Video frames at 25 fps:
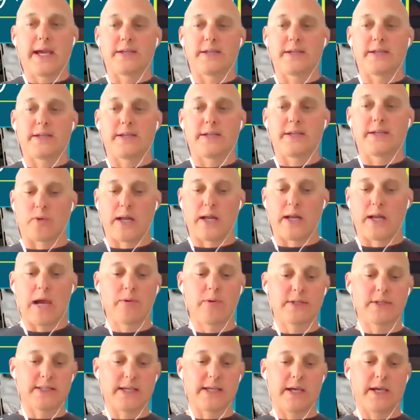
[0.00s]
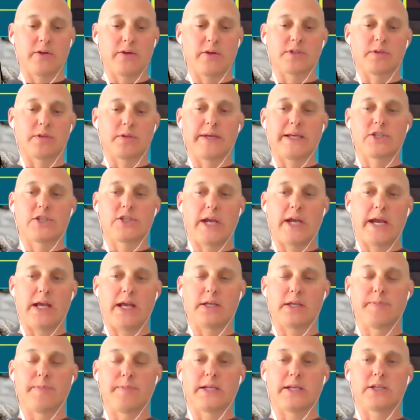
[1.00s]
and what i would say is the big cha-
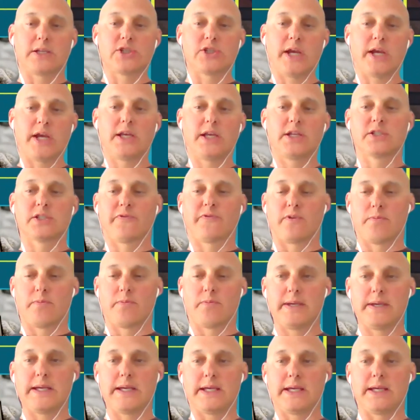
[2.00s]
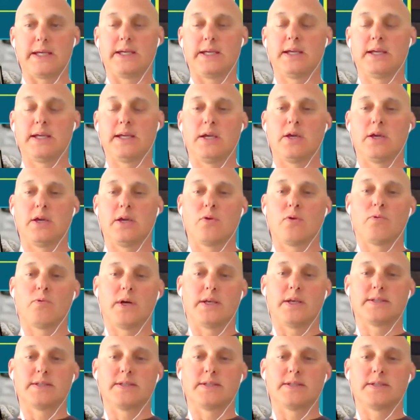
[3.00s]
big change for me
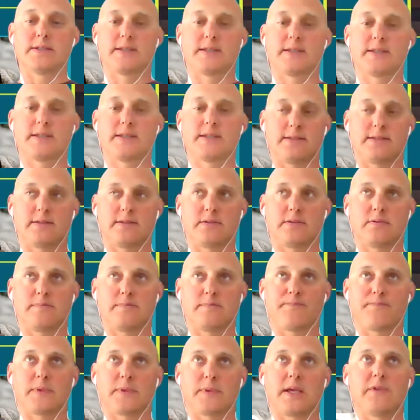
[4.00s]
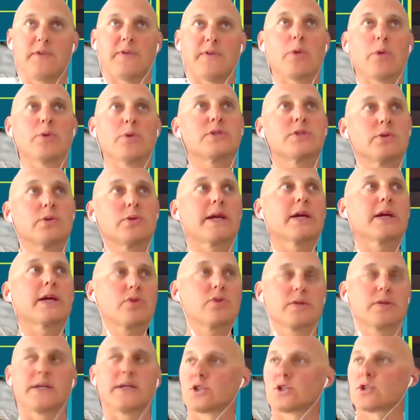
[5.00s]
was that if I was doing a
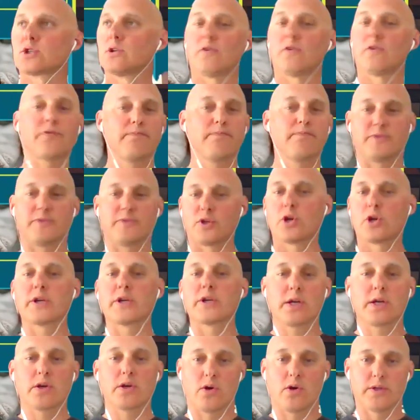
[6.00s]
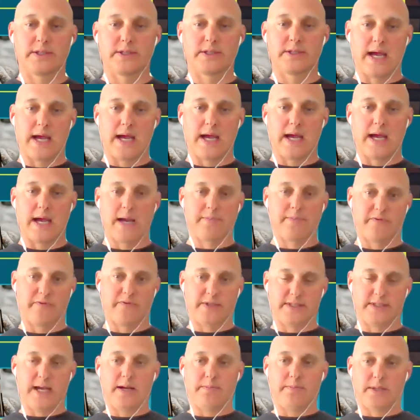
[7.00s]
traditional 30 year old type of
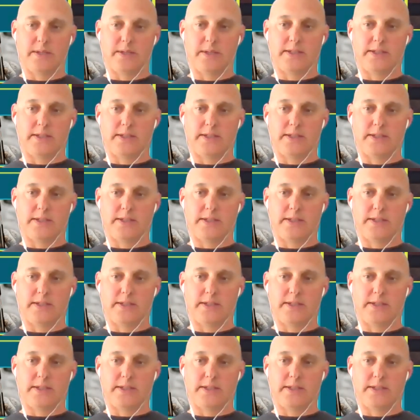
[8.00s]
assignment,